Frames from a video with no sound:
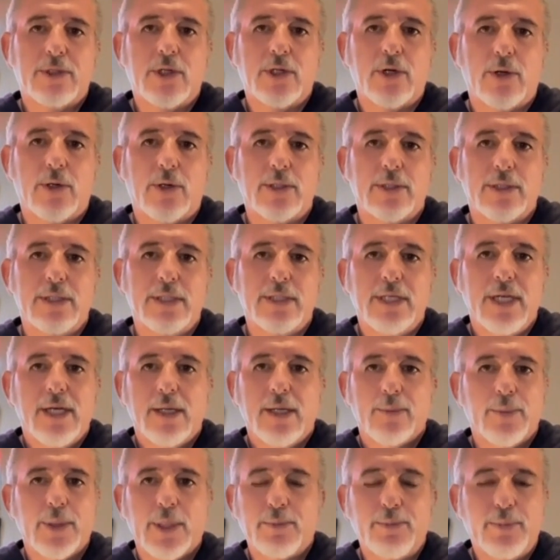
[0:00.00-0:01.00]
currently,
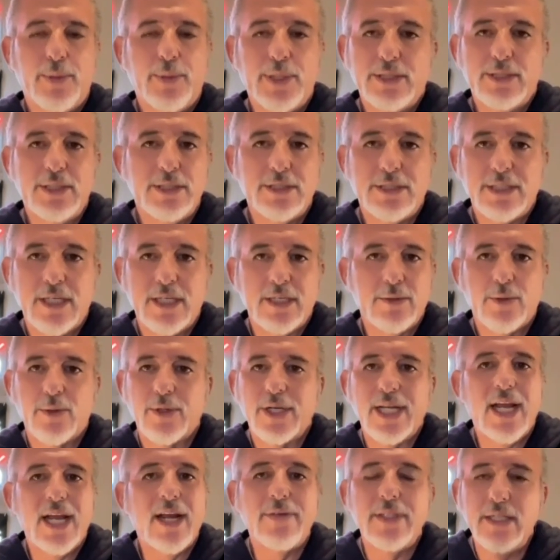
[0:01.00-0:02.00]
but business down the
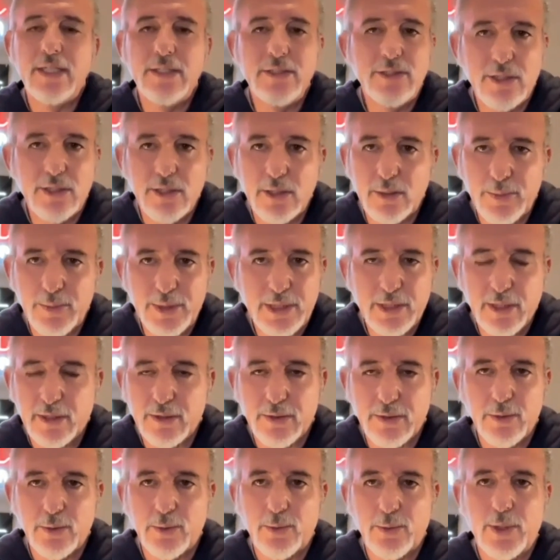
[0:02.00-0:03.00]
road, everything's going to be
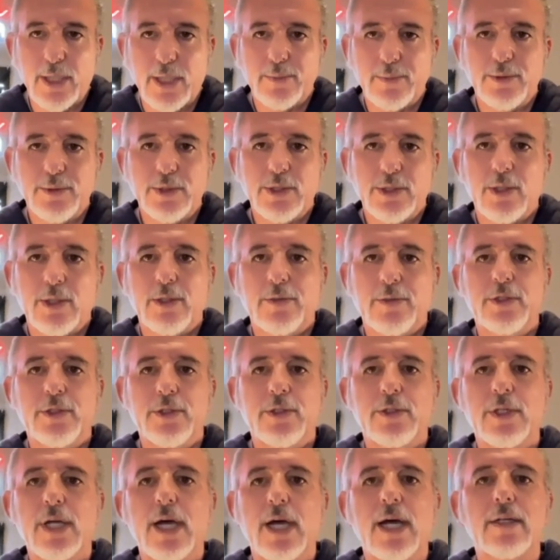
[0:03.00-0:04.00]
done on the web. So if
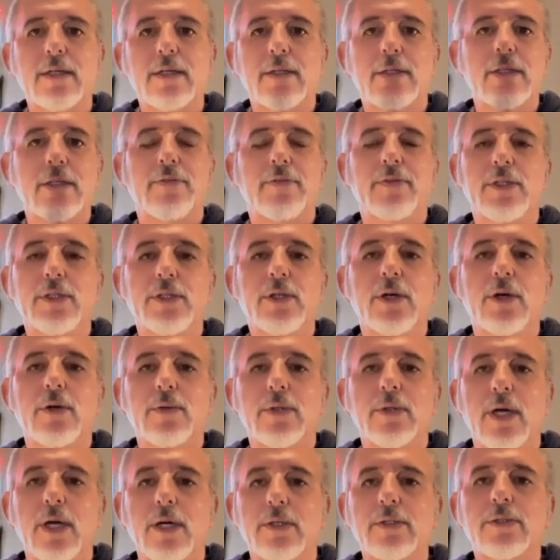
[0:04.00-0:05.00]
you're not, if you don't
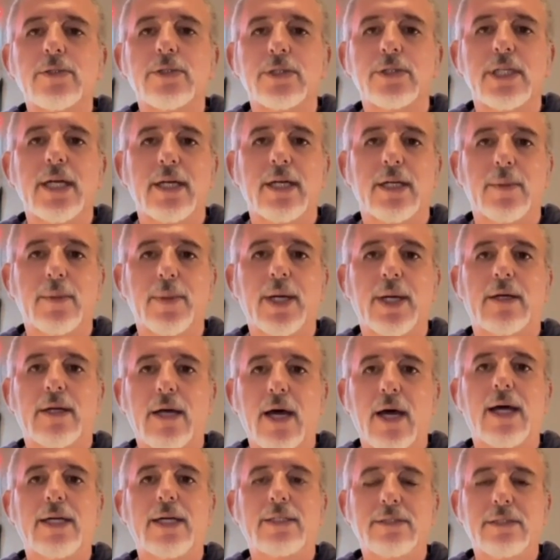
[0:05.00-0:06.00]
understand about
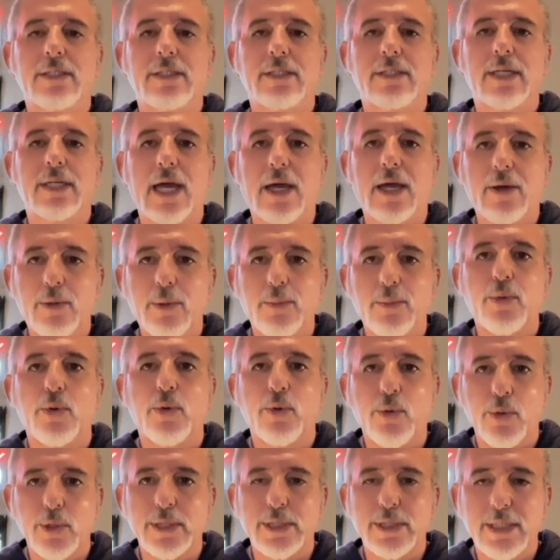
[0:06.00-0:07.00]
I T and how
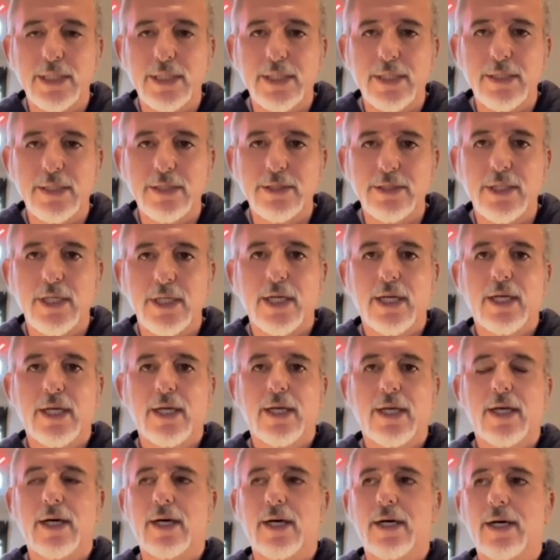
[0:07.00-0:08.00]
important it is,
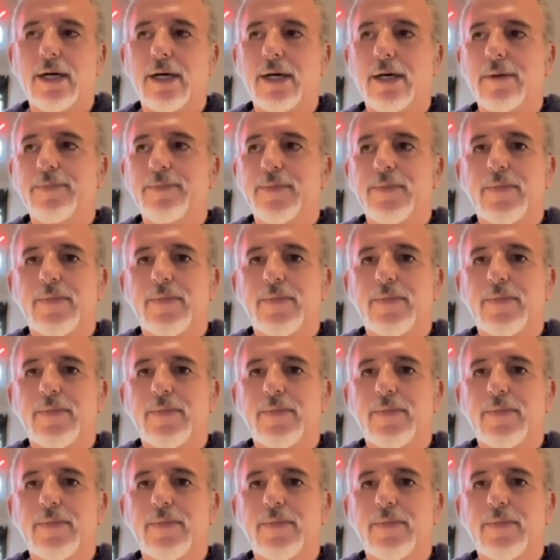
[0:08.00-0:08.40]
uh,